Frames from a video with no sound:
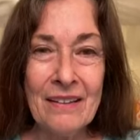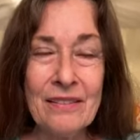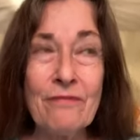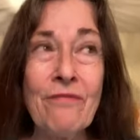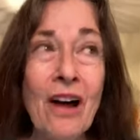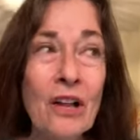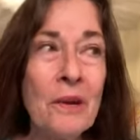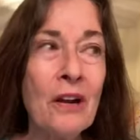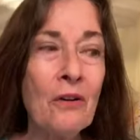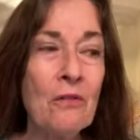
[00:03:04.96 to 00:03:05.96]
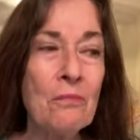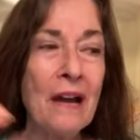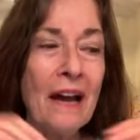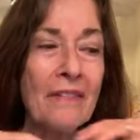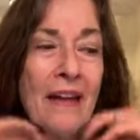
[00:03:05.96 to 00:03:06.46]
So, following our own
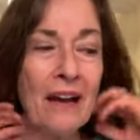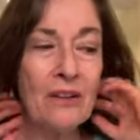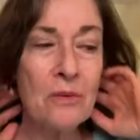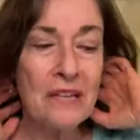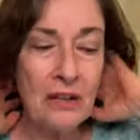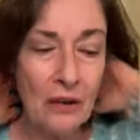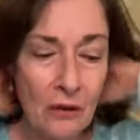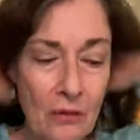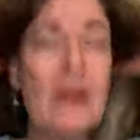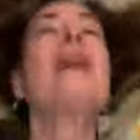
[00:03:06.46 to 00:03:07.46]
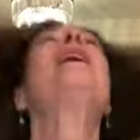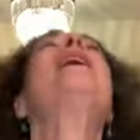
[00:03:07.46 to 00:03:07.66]
path. How do we know?